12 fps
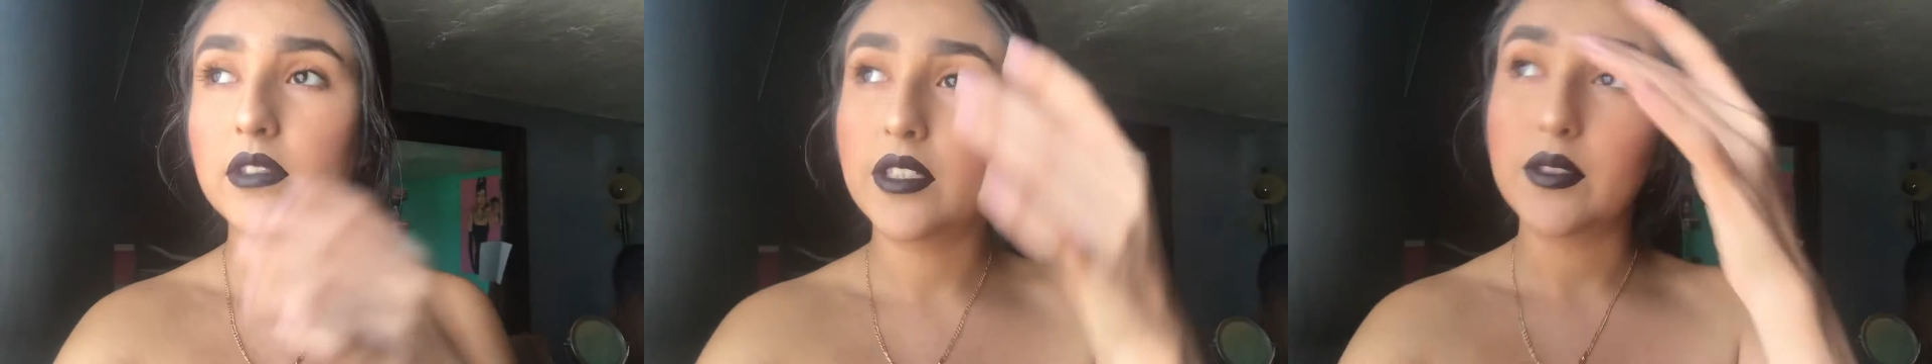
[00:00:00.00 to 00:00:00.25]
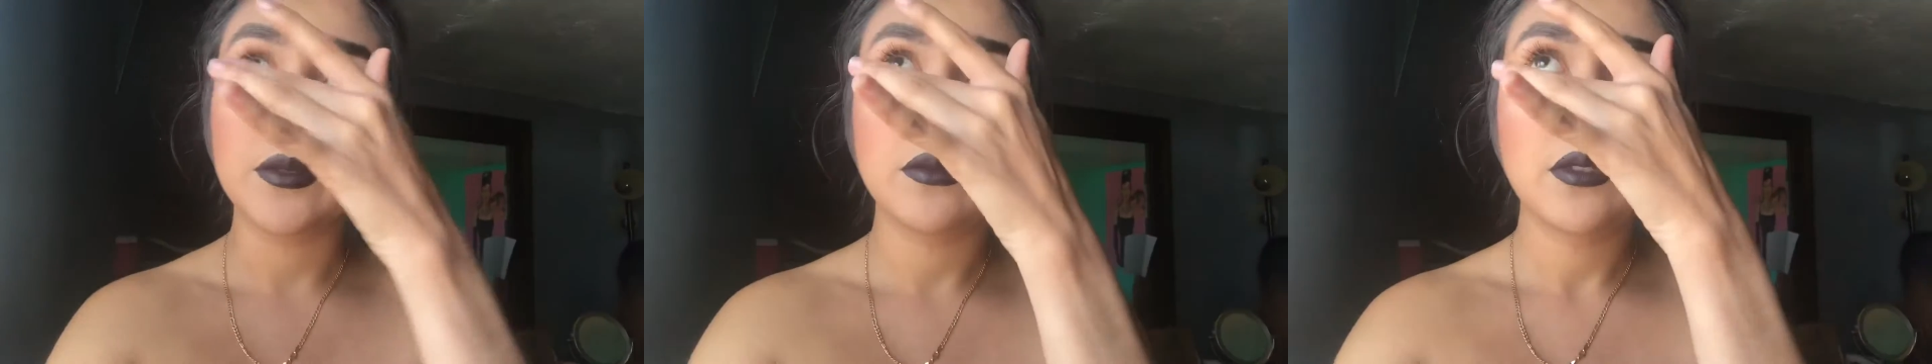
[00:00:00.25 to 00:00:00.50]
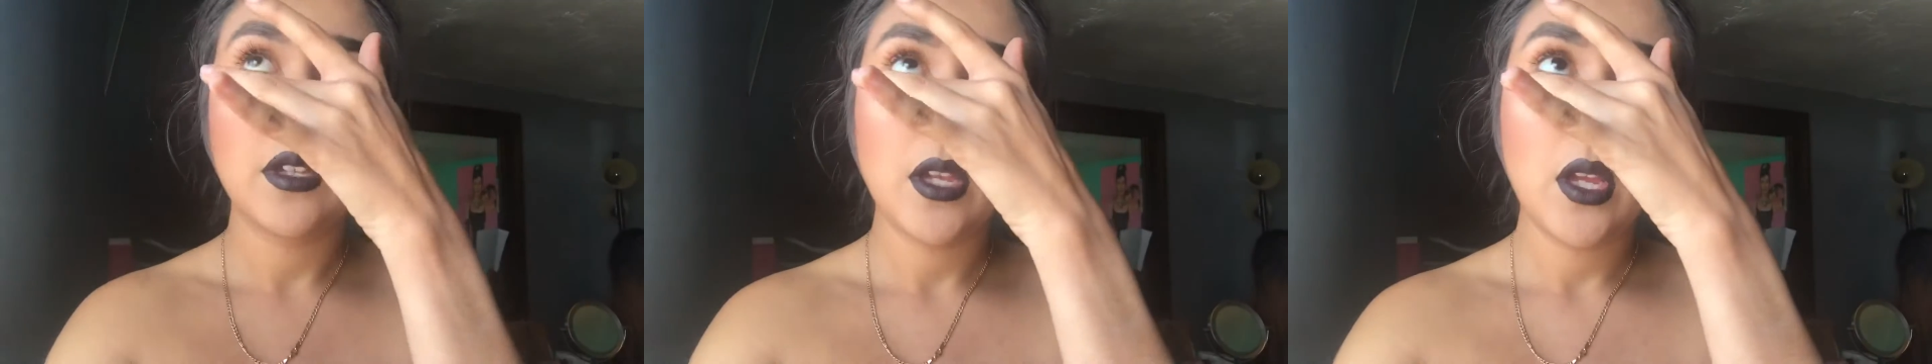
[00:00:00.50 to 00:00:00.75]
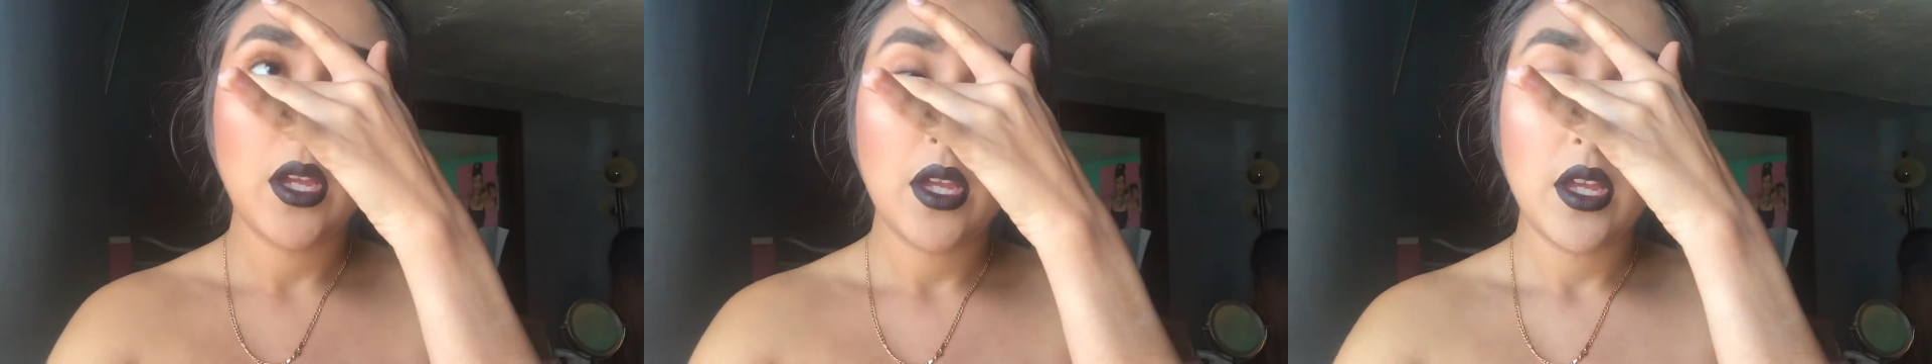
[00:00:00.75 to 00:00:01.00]
to
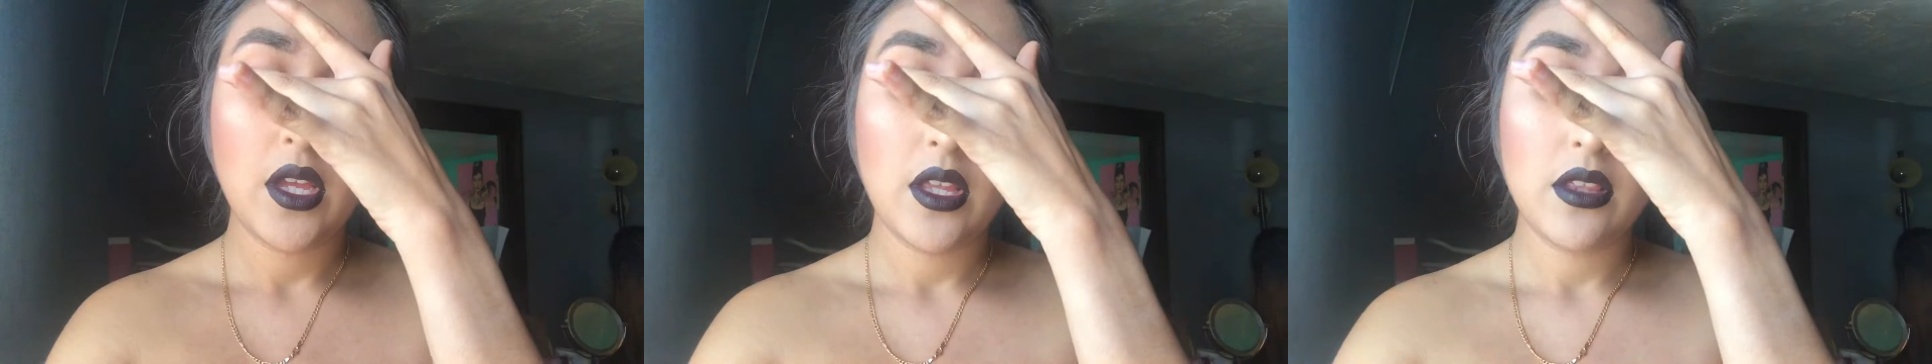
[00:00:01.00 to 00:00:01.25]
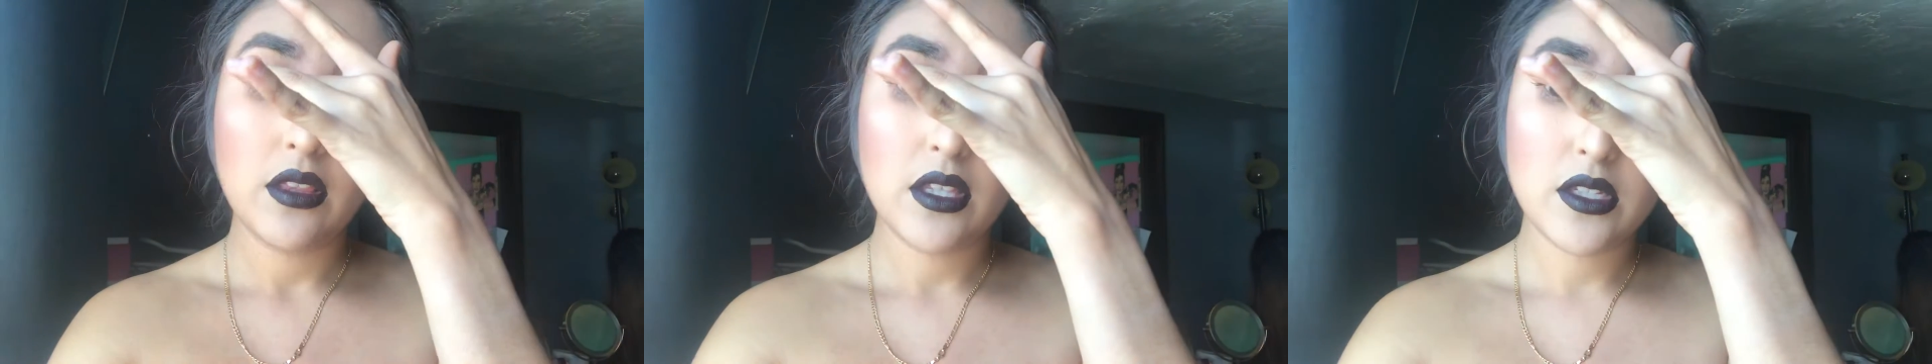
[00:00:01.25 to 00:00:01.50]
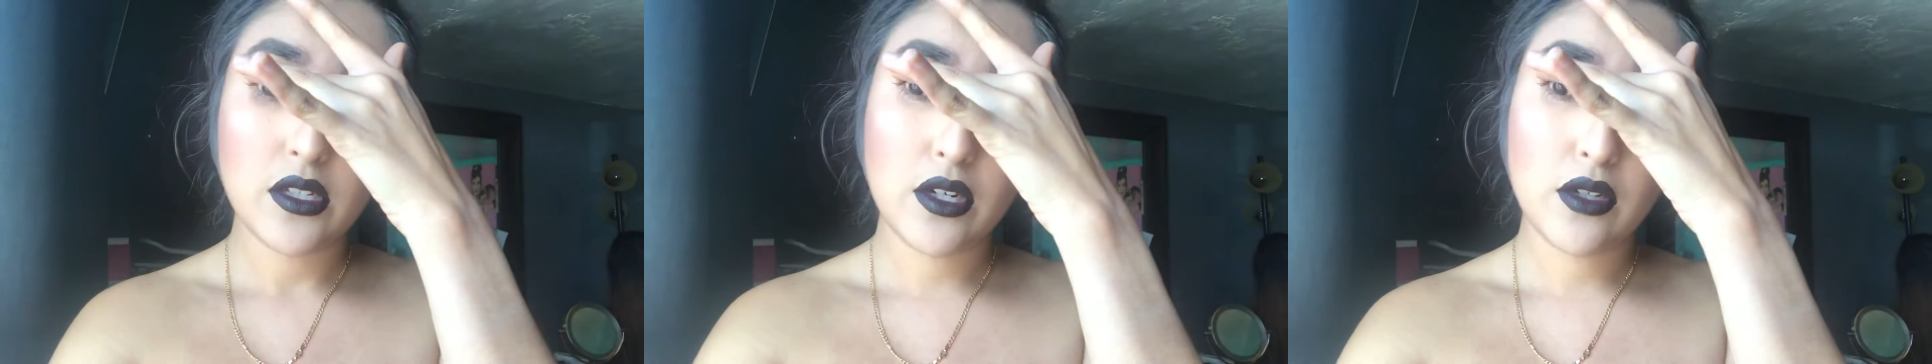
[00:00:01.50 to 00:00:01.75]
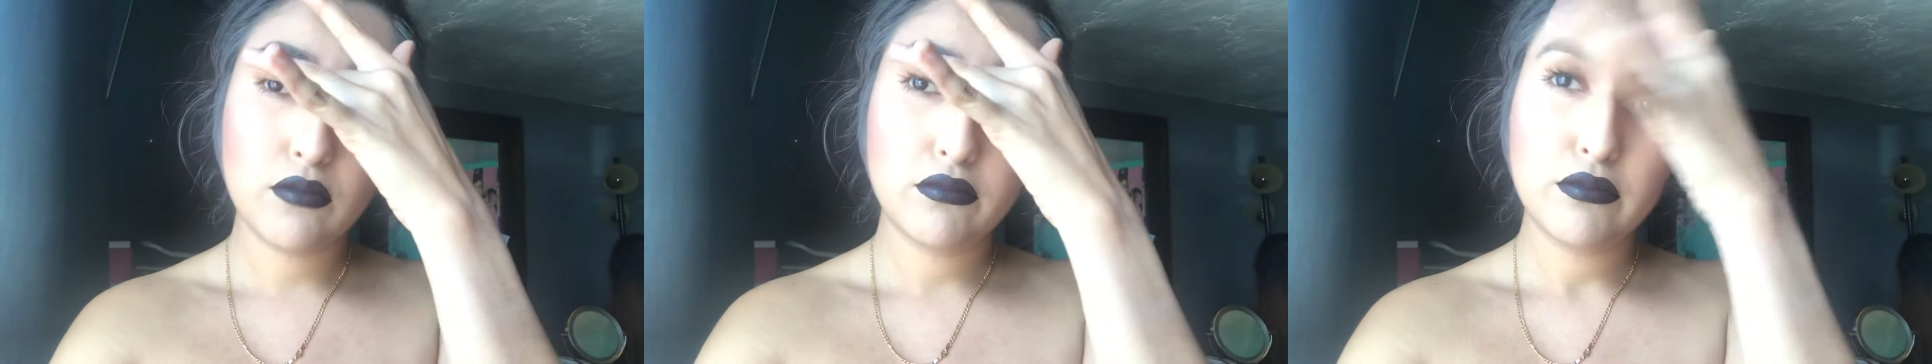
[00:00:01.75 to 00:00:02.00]
this
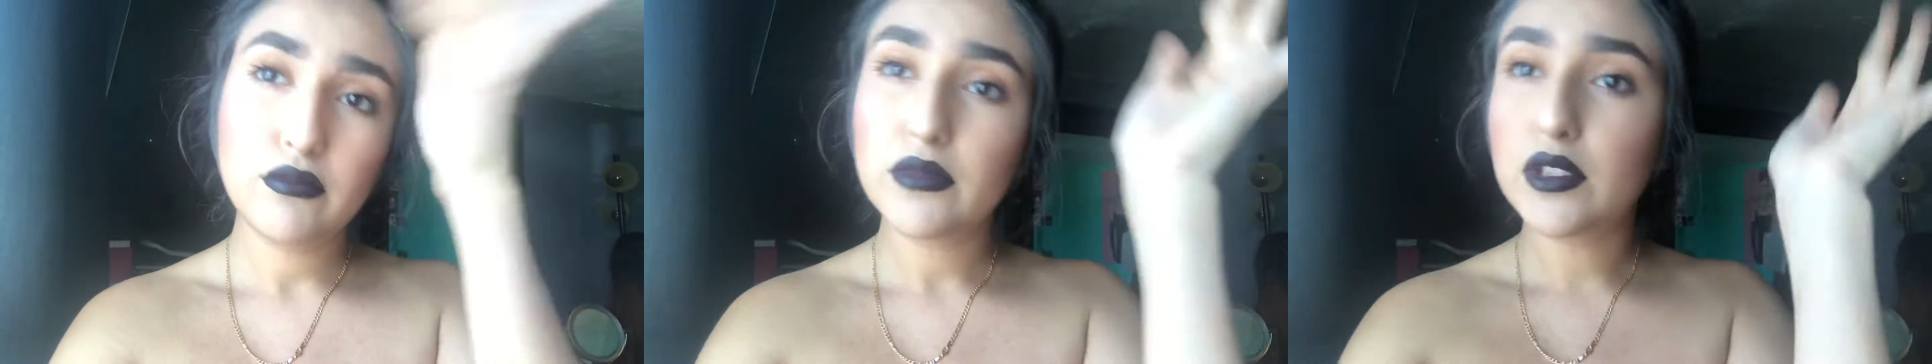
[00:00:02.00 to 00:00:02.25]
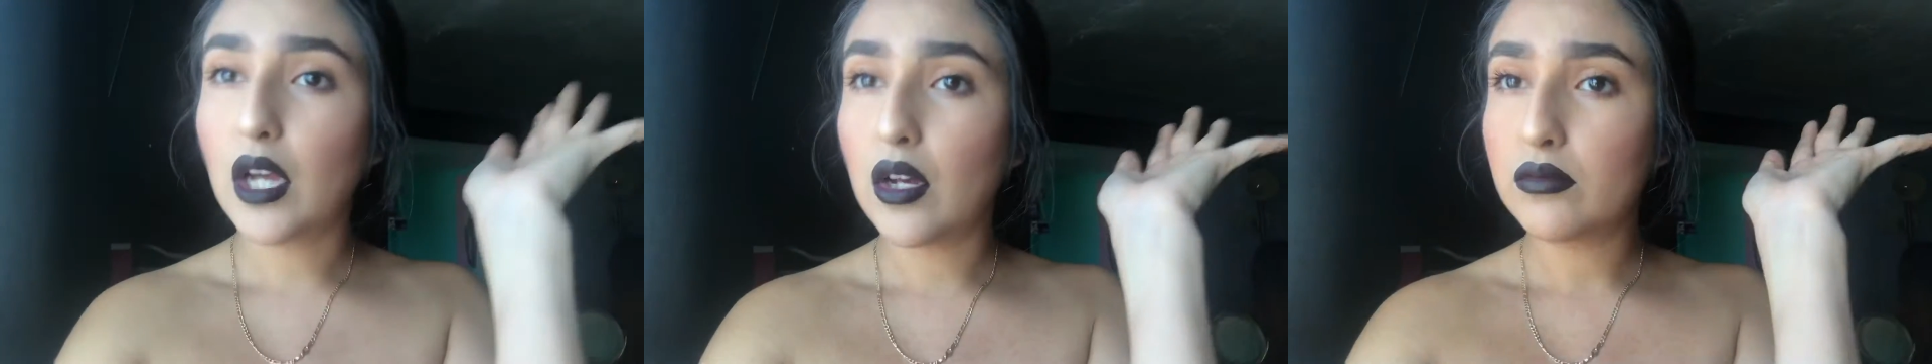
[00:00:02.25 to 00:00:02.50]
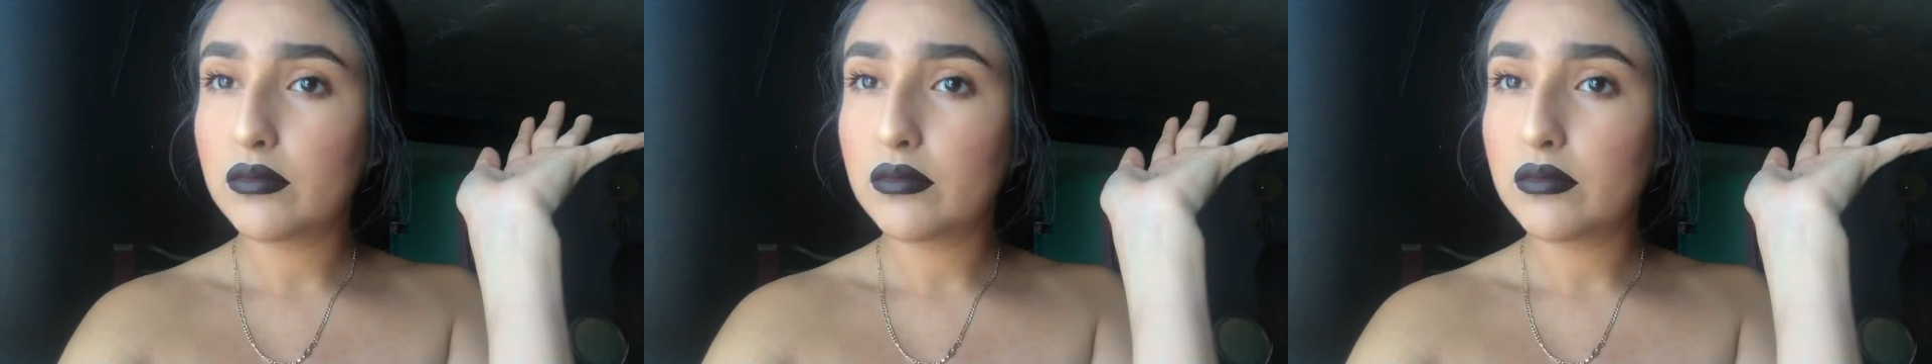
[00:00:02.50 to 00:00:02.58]
girl. So,